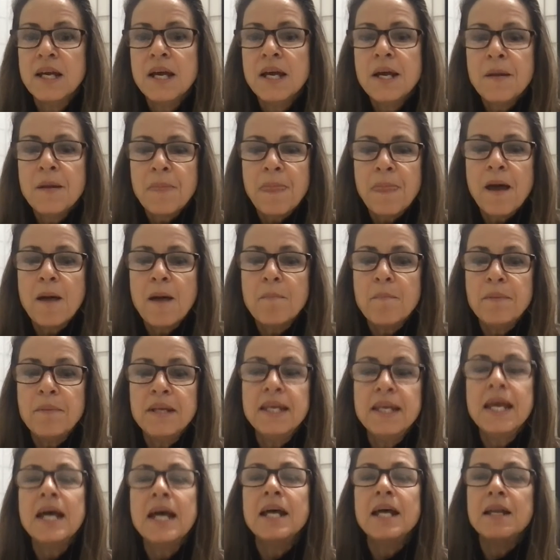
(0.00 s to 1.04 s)
But
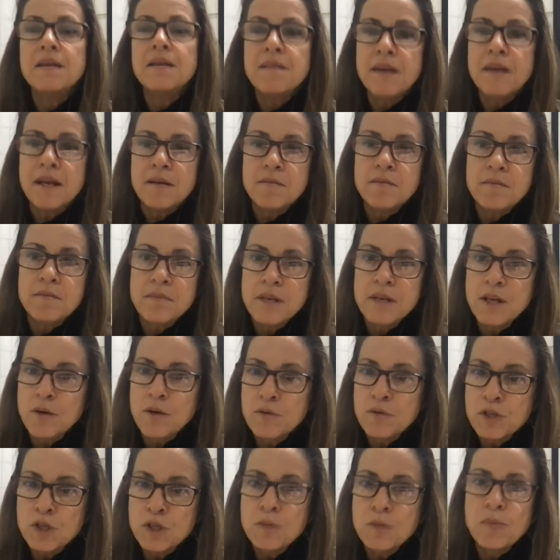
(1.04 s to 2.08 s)
again, then,
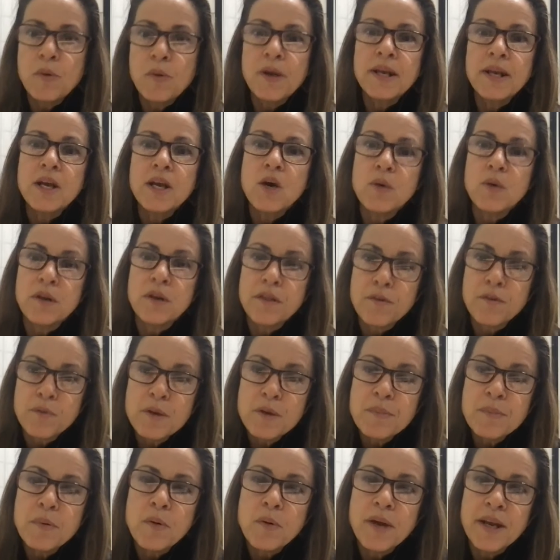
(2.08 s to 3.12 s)
2.0 and
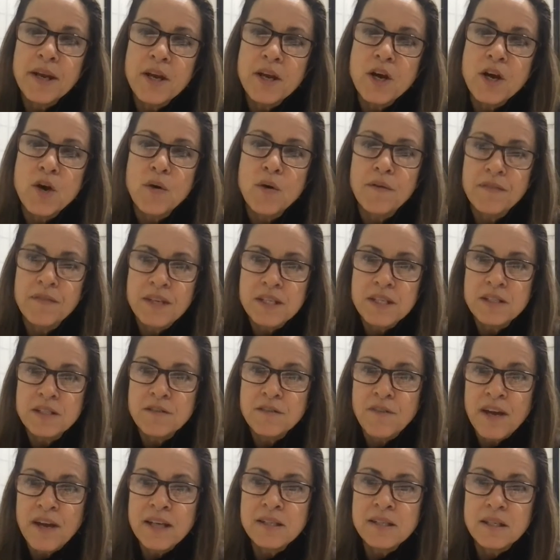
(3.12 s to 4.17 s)
3.0 of these
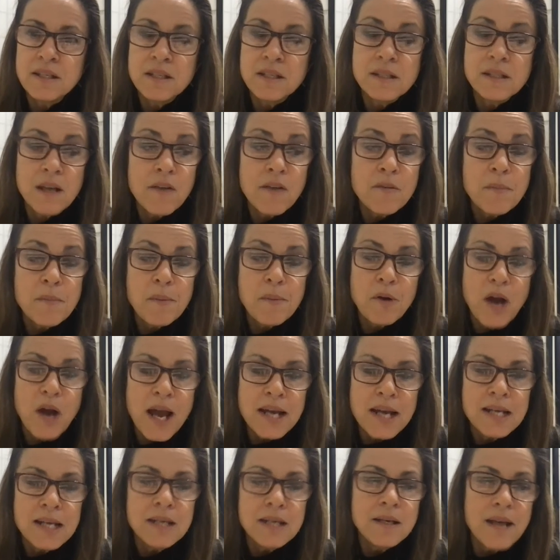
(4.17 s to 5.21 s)
devices, I remember I
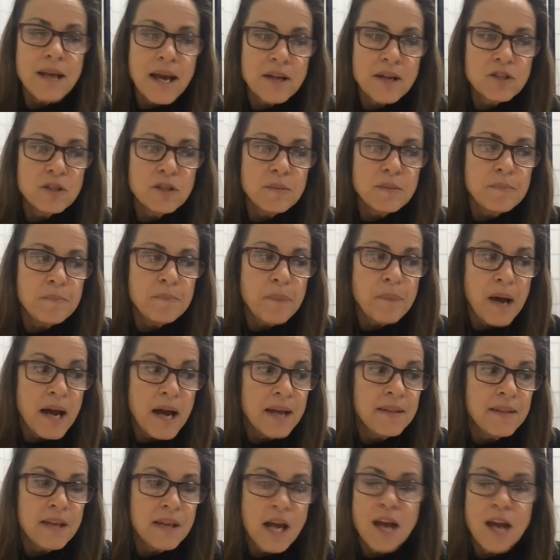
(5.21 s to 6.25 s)
didn't actually buy
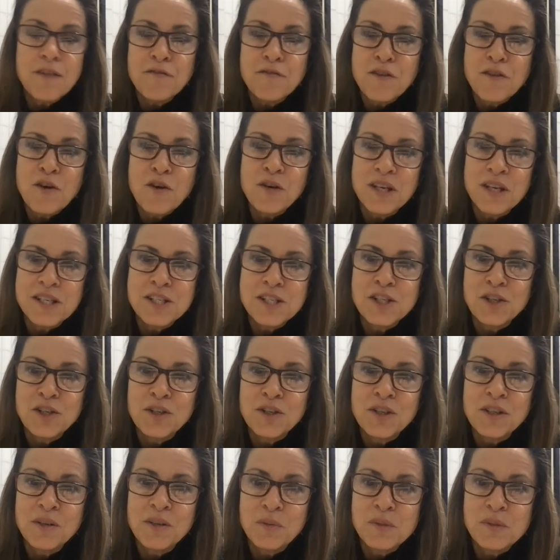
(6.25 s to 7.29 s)
the iPhone
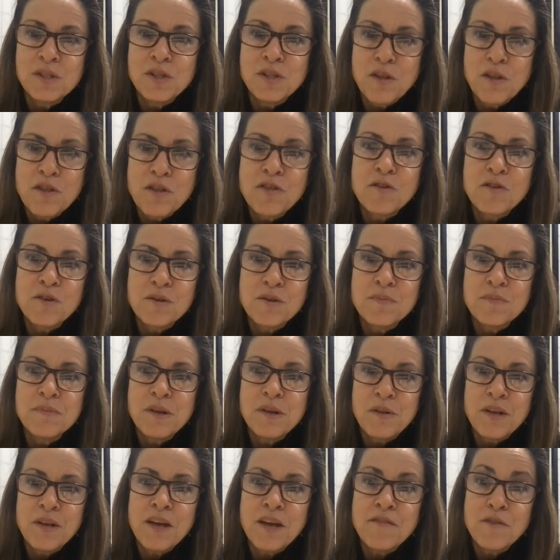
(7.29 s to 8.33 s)
until it was the third, the
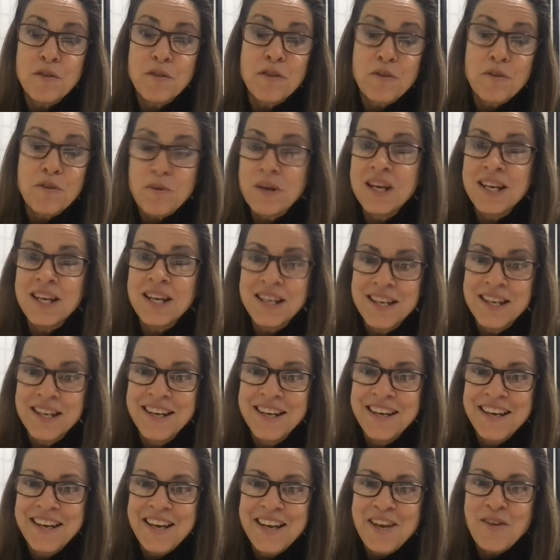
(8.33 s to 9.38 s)
iPhone 3.
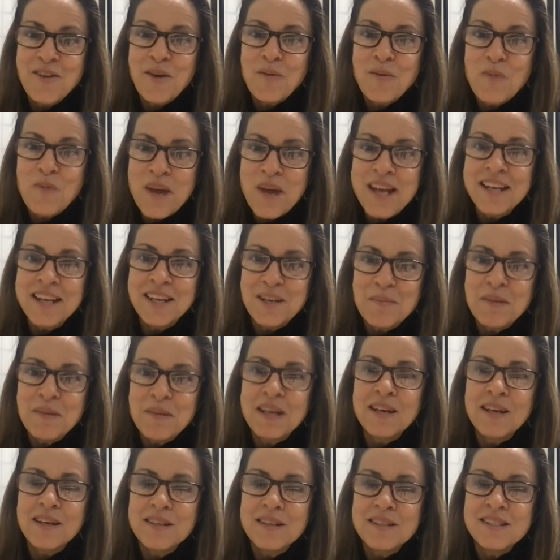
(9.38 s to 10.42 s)
I waited
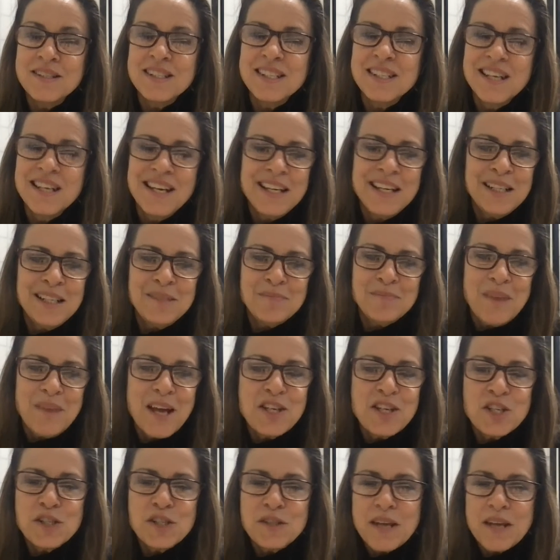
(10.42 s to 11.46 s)
because I
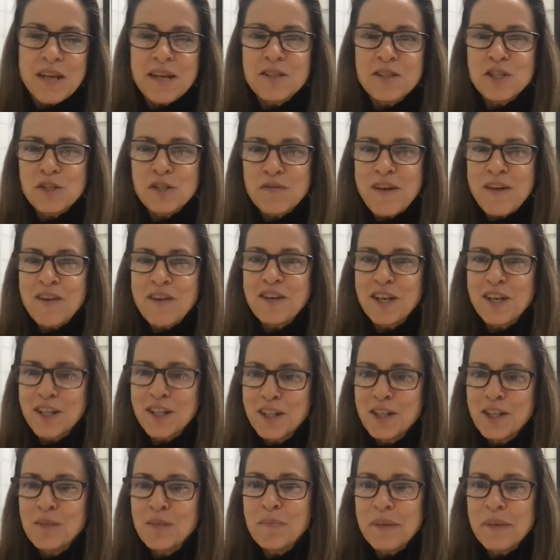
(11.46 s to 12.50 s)
just found it a
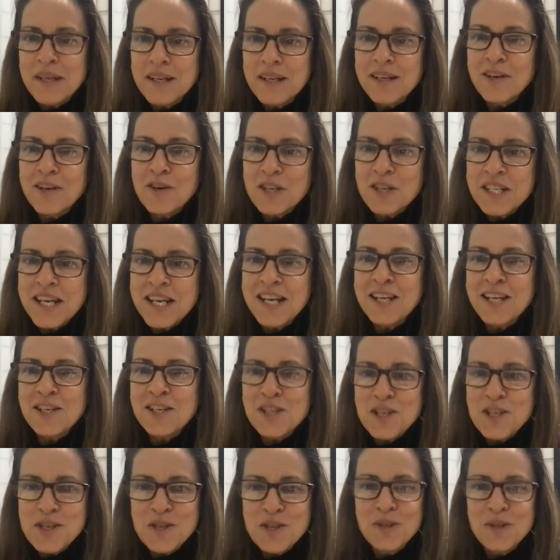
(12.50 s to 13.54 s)
little bit irritating to
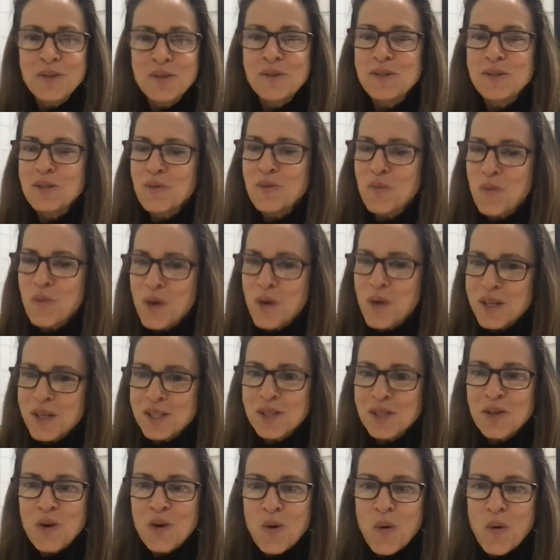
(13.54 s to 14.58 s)
use. It
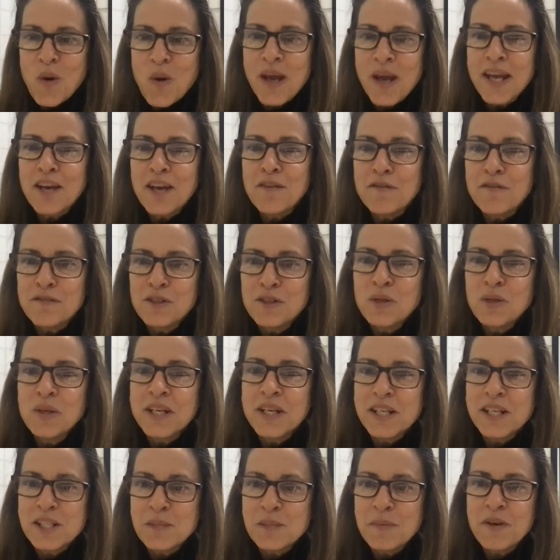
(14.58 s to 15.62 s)
wasn't quite a fluid
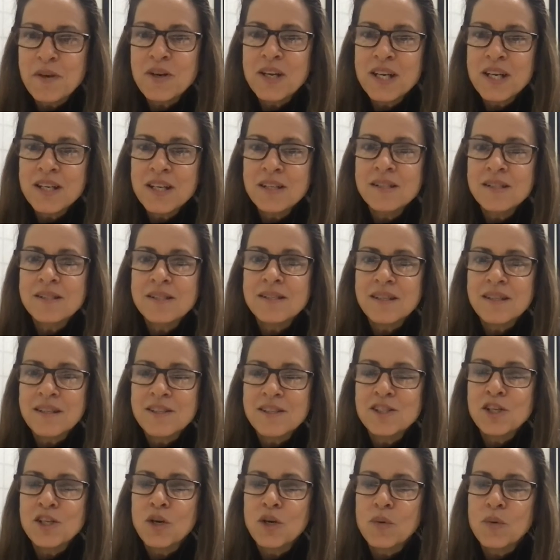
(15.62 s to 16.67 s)
experience.
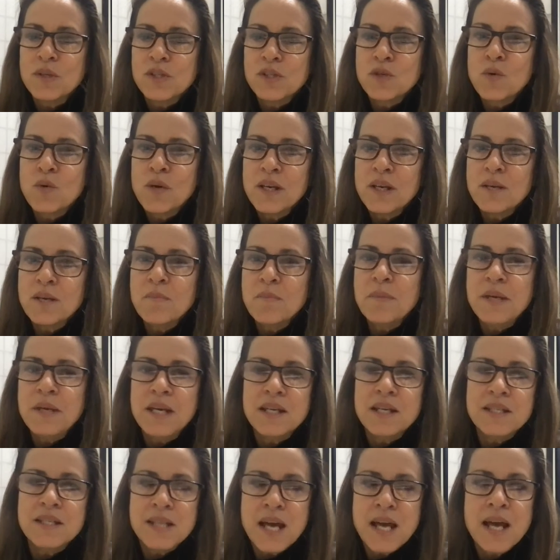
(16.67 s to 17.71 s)
And so it's going to be
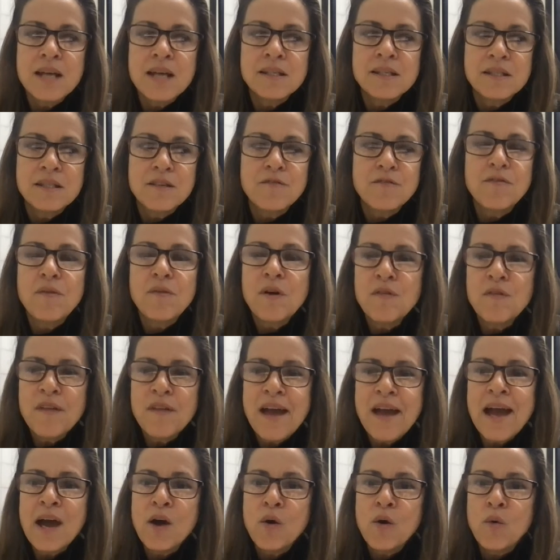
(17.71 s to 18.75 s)
a test of
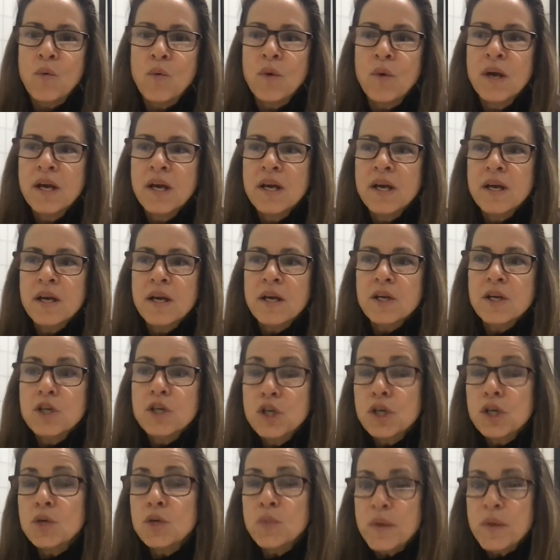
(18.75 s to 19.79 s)
how
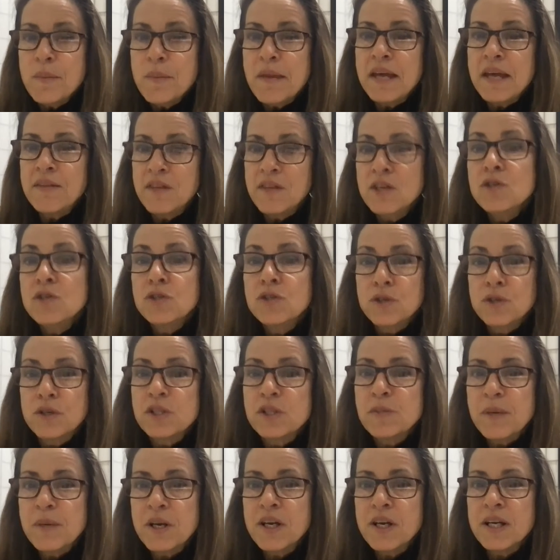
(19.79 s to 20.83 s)
good we make the user
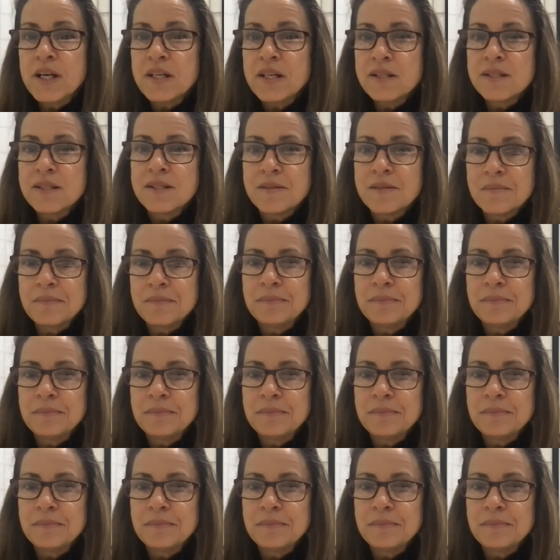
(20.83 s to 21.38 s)
experience.